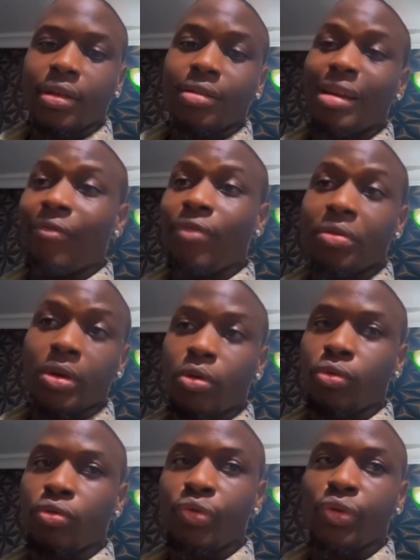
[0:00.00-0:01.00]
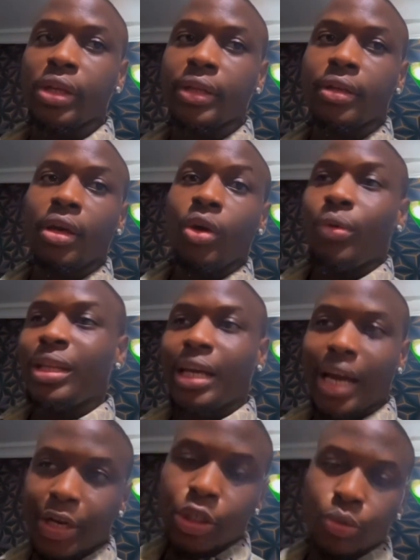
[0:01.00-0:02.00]
They are very controlling. When they
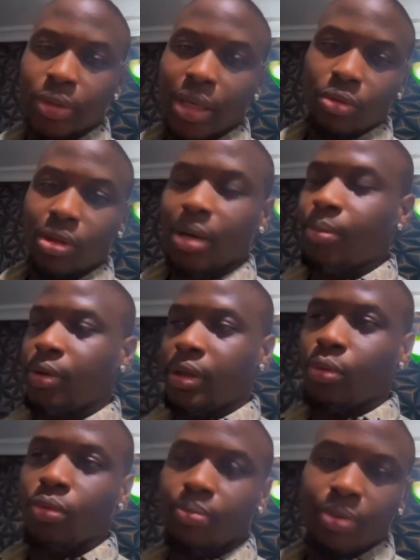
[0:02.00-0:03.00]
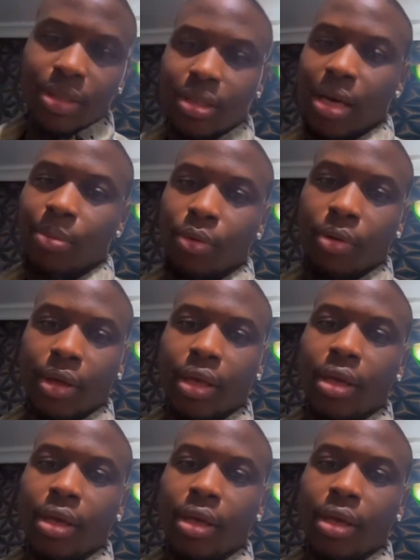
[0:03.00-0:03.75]
catch you with another boy, they will beat that boy.